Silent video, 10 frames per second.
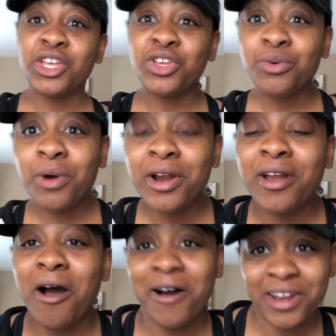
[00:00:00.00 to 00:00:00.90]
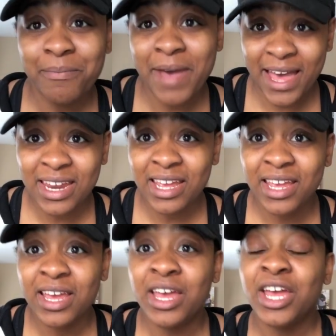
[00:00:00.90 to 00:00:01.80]
You are an automatic
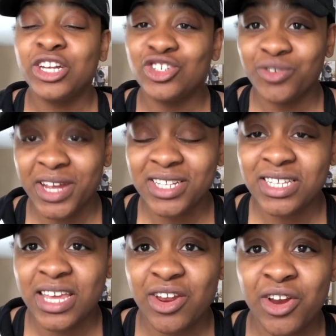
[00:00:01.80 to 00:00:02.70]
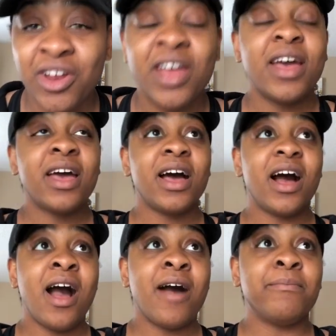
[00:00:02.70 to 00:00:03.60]
translator.
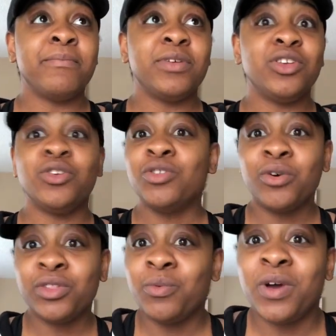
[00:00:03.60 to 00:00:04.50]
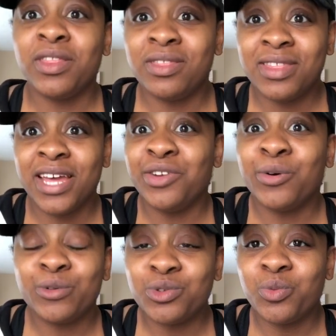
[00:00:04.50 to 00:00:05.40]
Um, you're the only one that
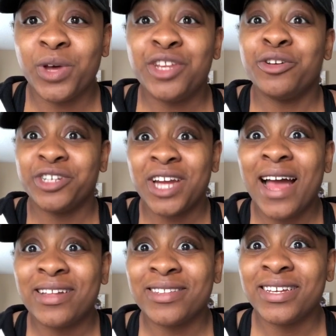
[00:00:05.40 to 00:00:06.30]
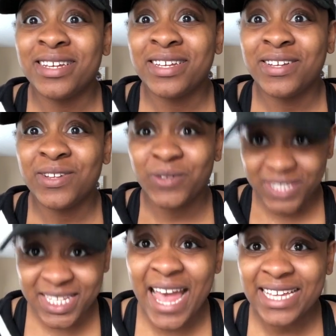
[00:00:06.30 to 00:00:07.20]
knows what your child
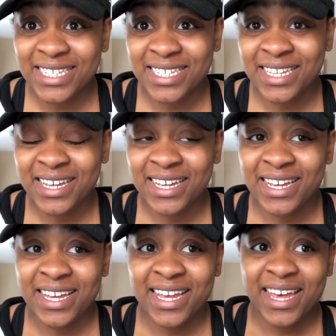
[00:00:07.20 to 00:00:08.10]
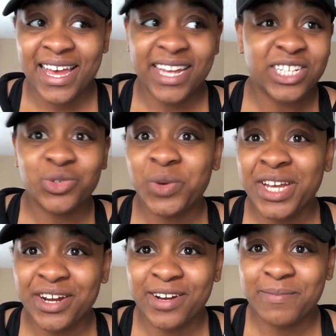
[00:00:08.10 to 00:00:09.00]
says. And it's
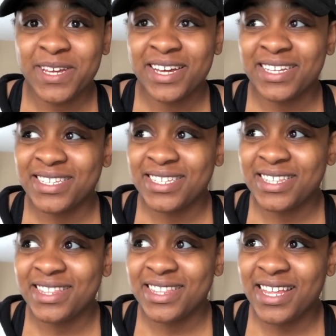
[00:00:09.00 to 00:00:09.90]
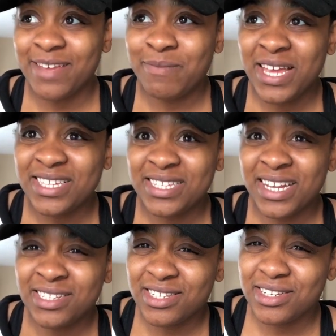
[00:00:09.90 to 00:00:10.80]
weird because it makes
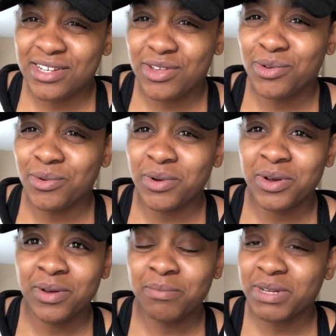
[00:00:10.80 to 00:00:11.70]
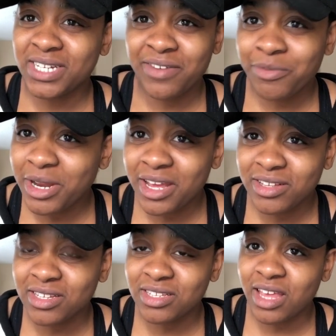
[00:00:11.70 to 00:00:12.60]
sense to you, but to everybody
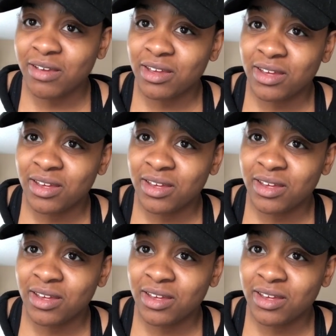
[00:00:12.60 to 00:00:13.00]
else it's like